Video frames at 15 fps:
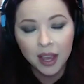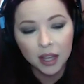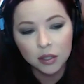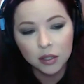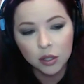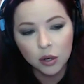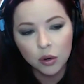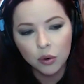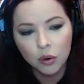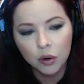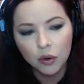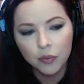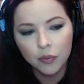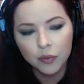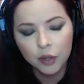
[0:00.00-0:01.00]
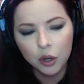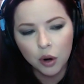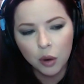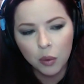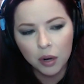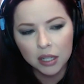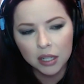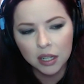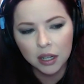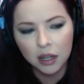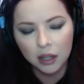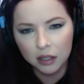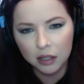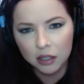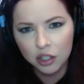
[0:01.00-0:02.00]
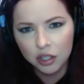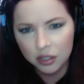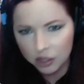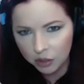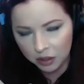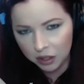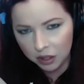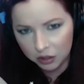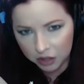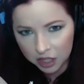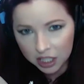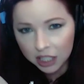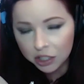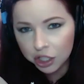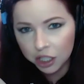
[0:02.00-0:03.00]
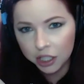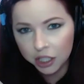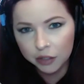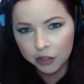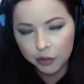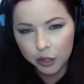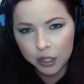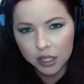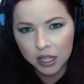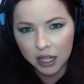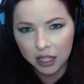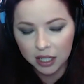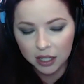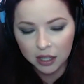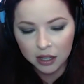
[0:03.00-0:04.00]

And so, you know, I wanted to just do a little teaching here for a second.